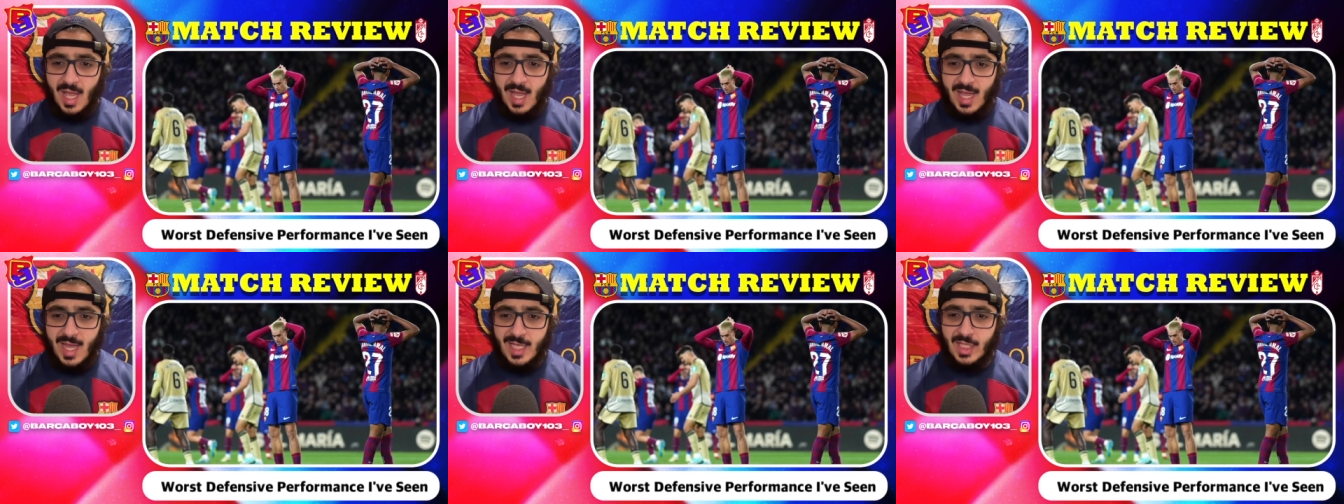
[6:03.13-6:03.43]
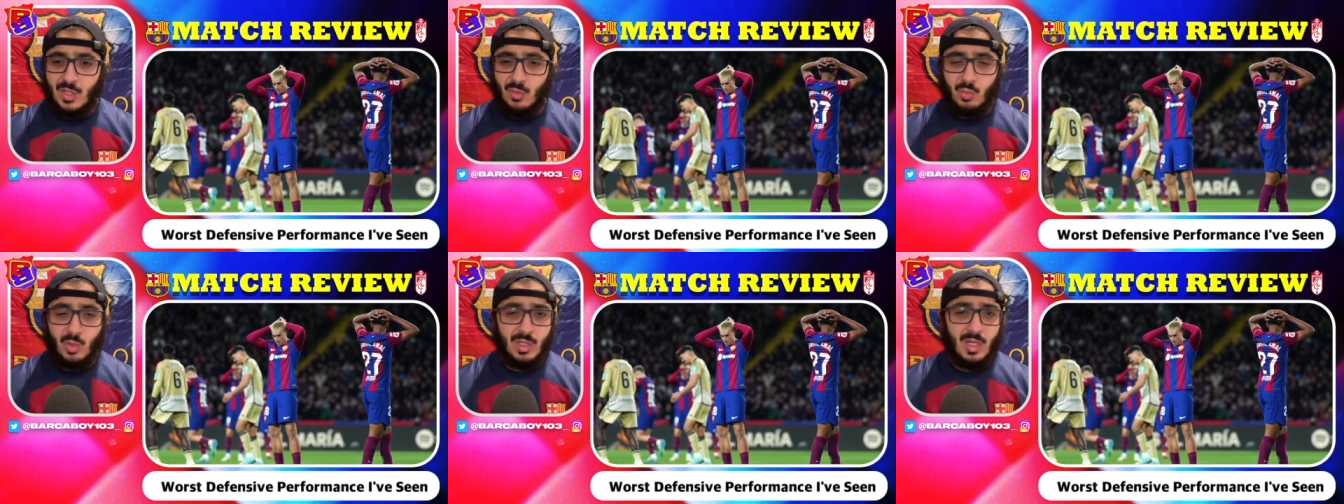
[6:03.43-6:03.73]

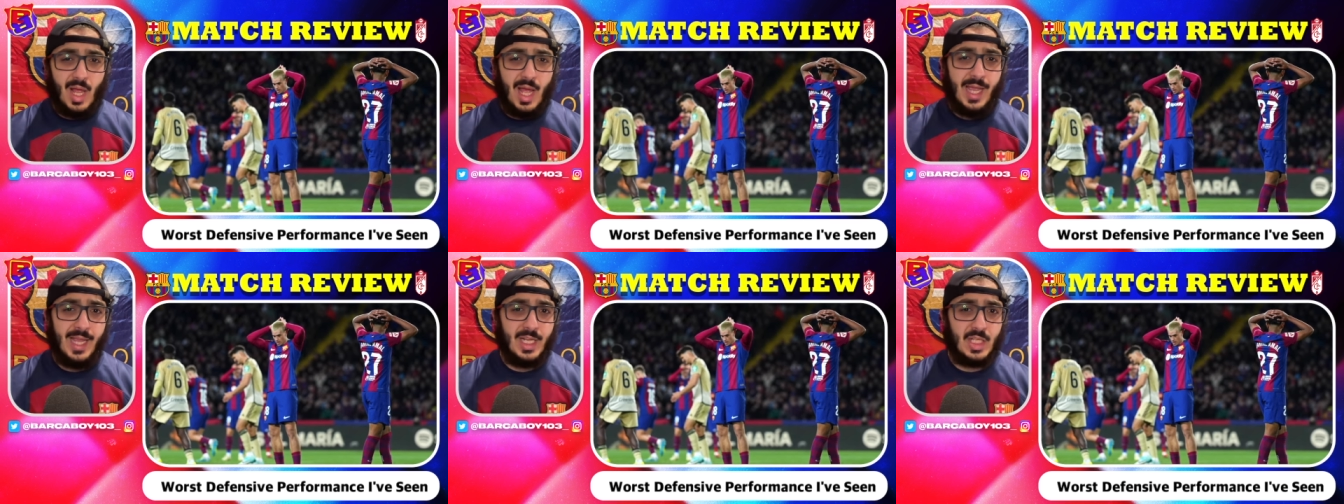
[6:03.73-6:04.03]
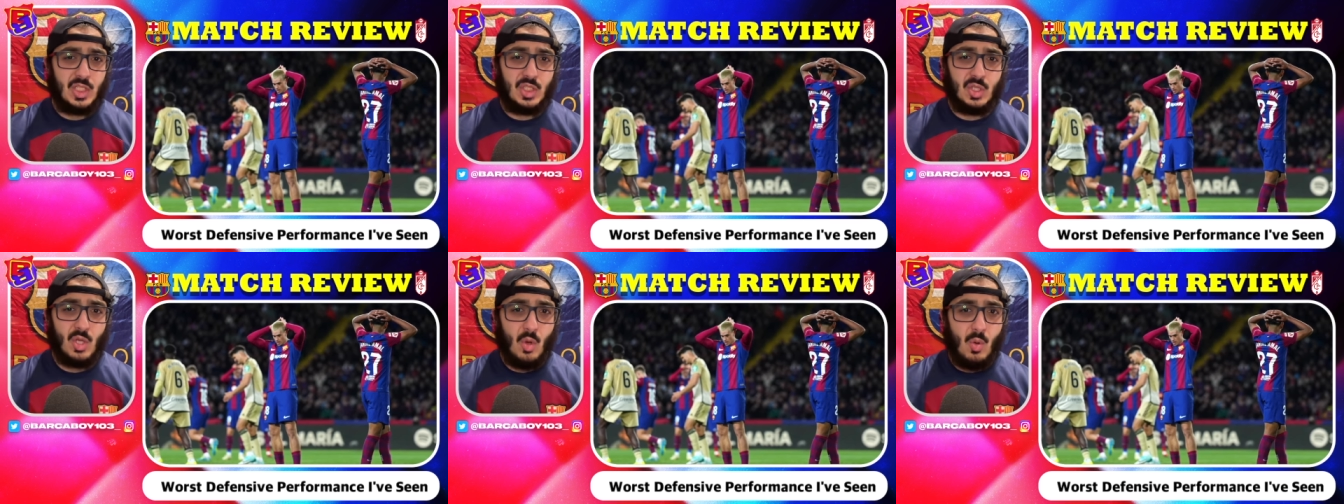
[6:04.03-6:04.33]
he's relying
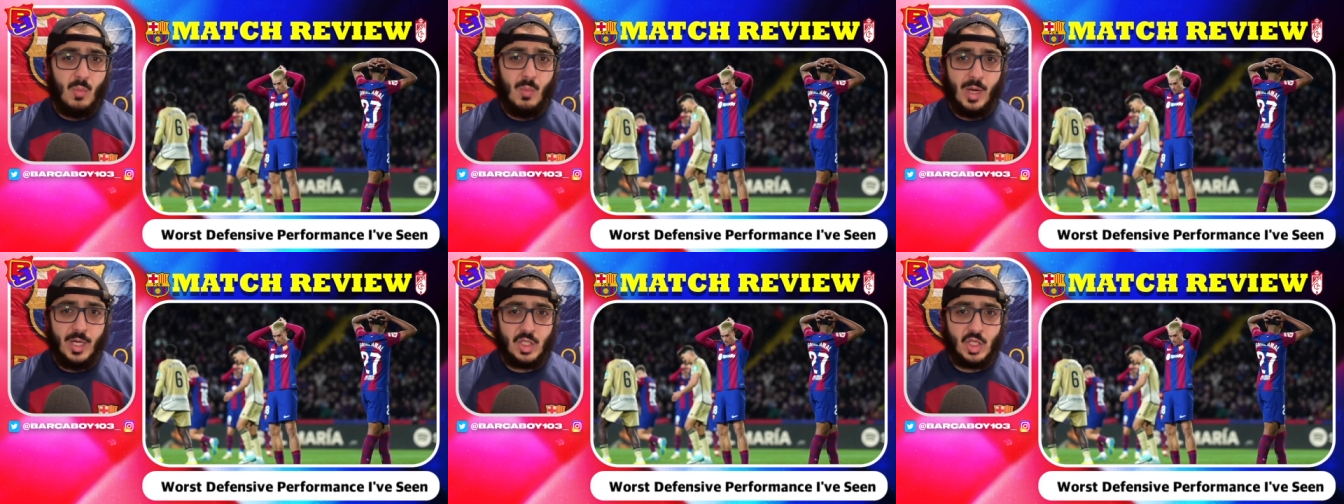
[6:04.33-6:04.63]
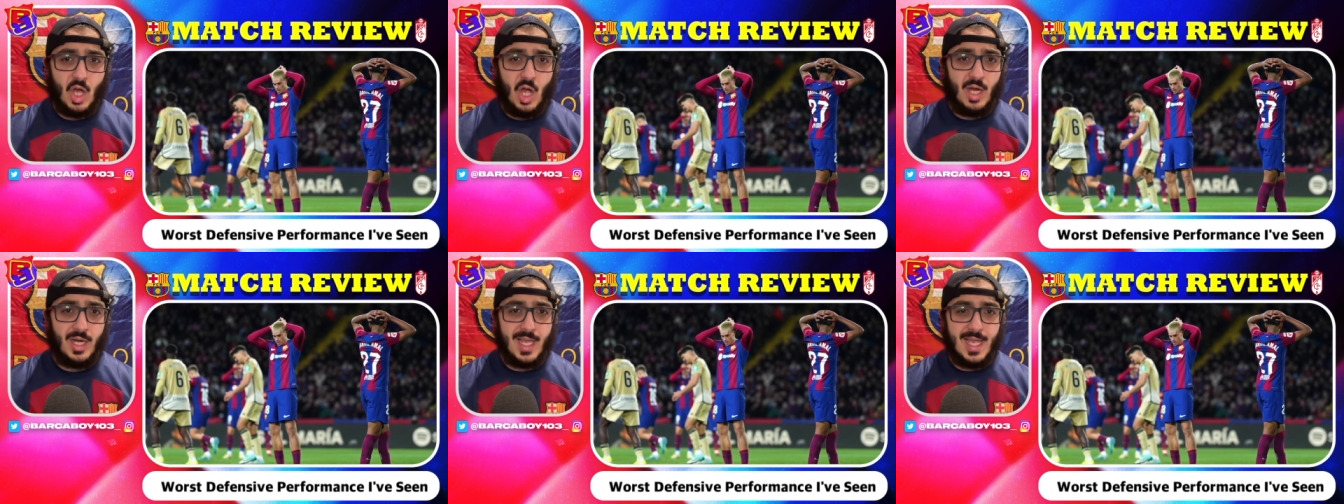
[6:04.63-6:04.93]
so
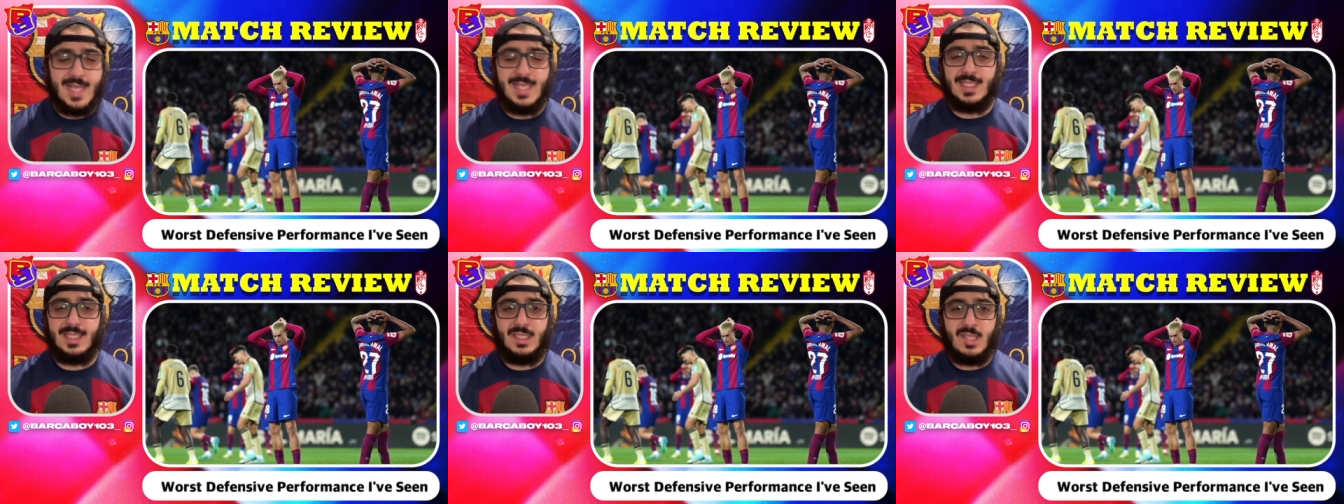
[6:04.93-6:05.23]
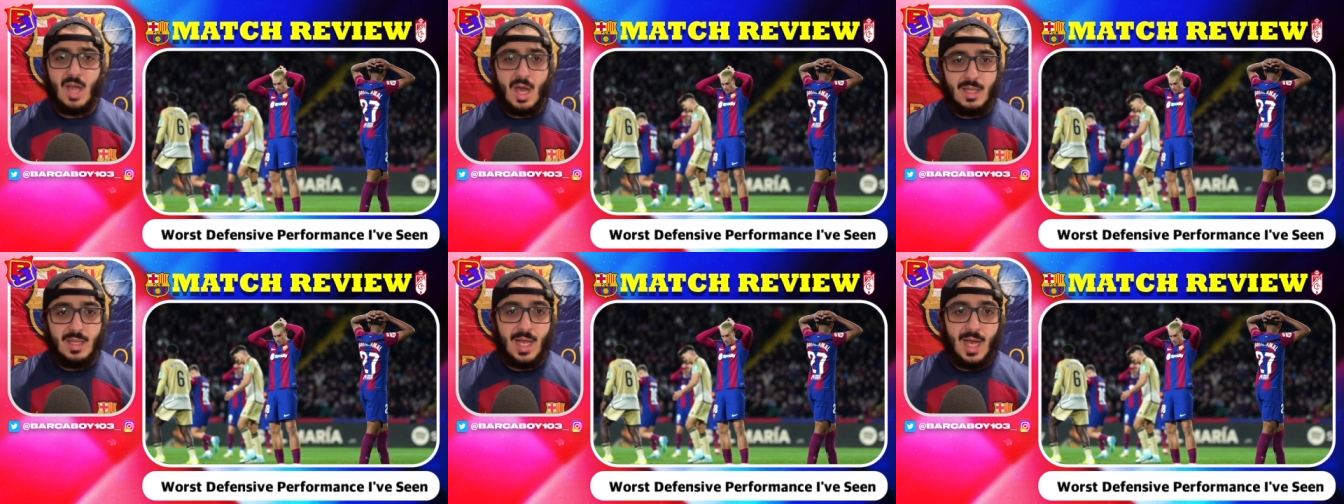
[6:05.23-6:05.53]
much on his
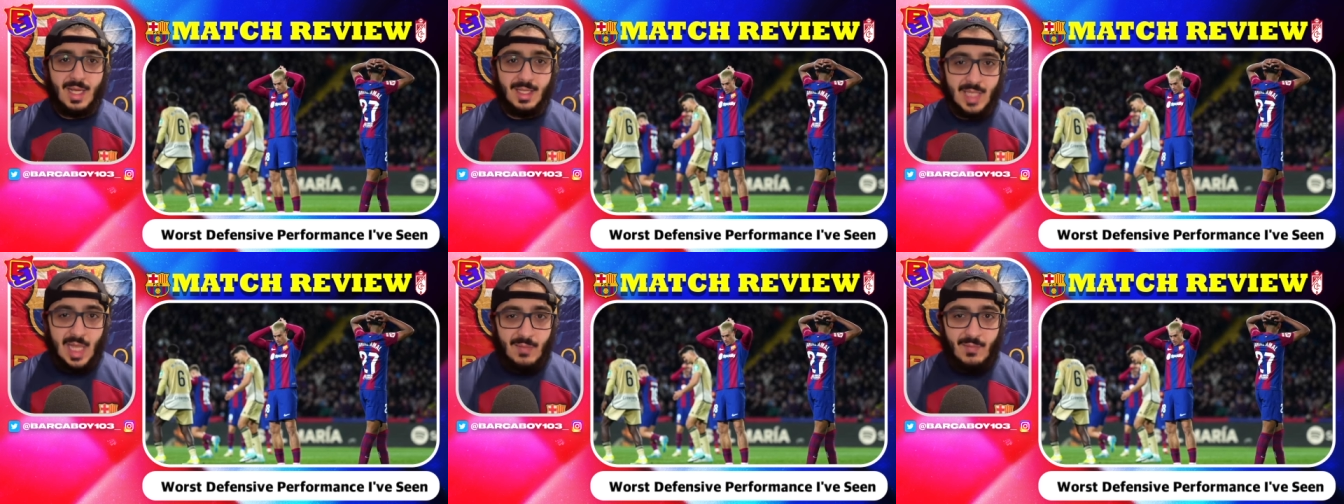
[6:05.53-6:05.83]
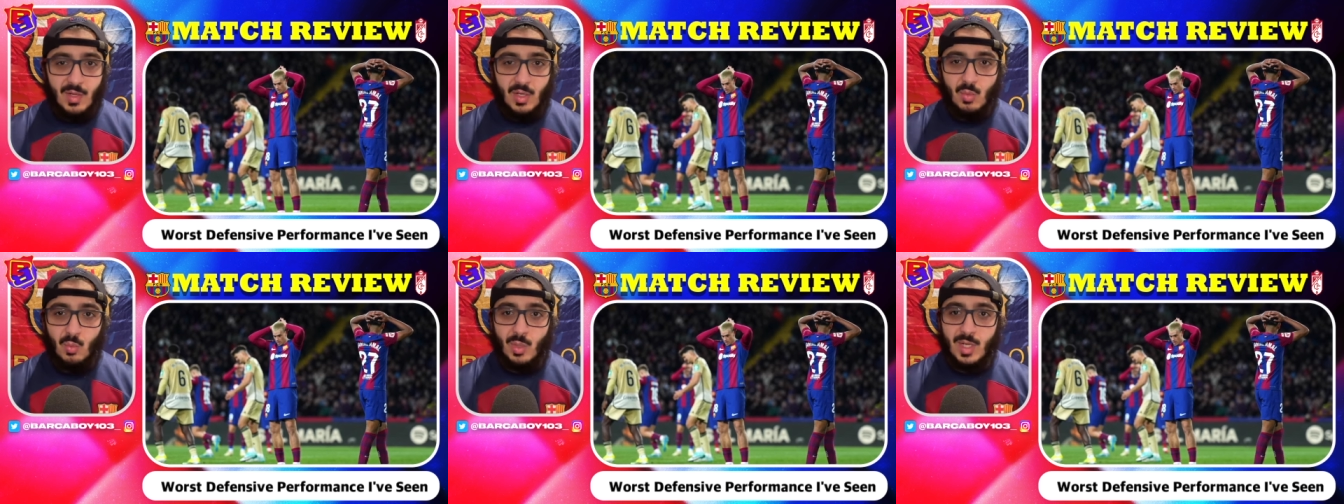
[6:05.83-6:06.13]
Gala
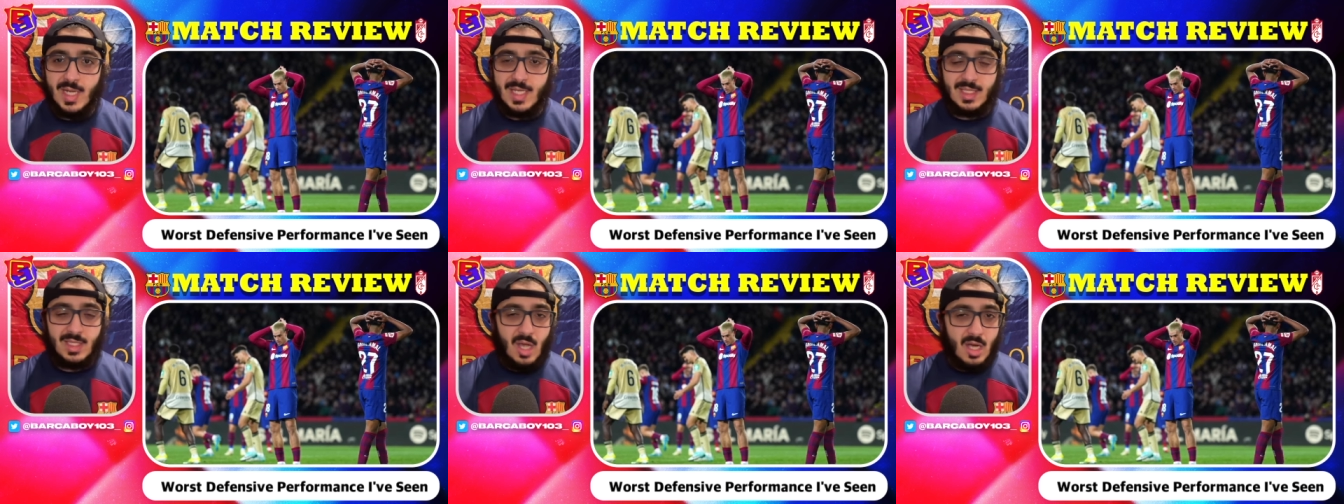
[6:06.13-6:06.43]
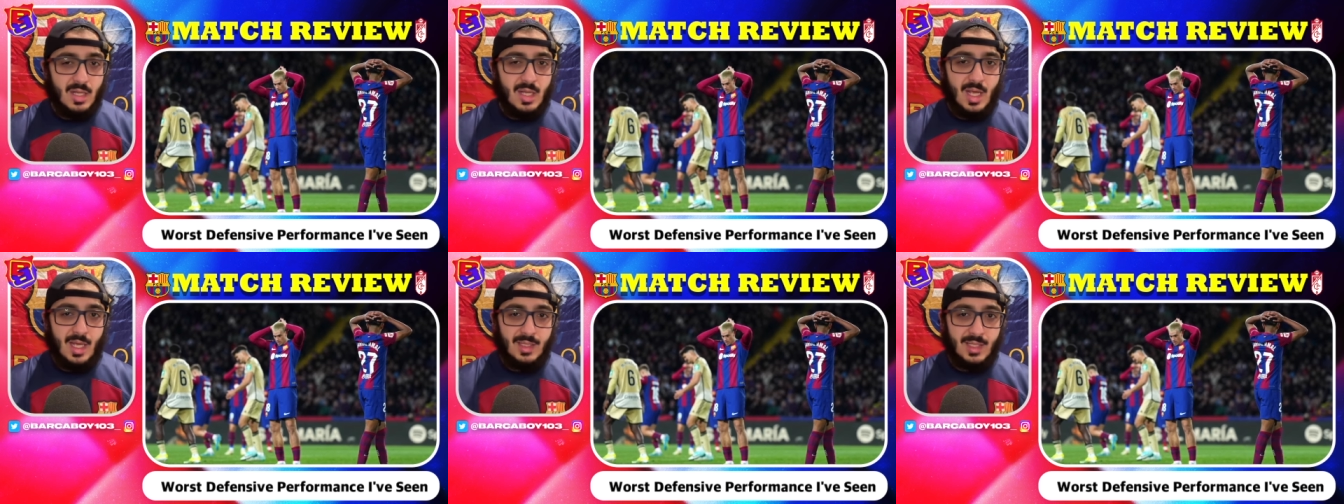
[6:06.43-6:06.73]
11 when his
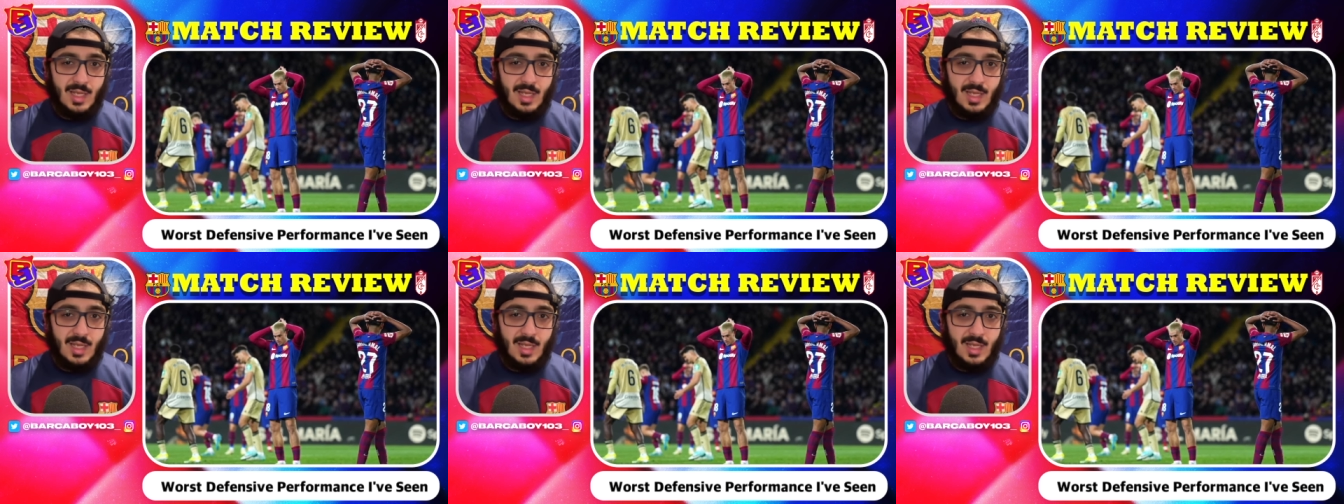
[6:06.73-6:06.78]
Gala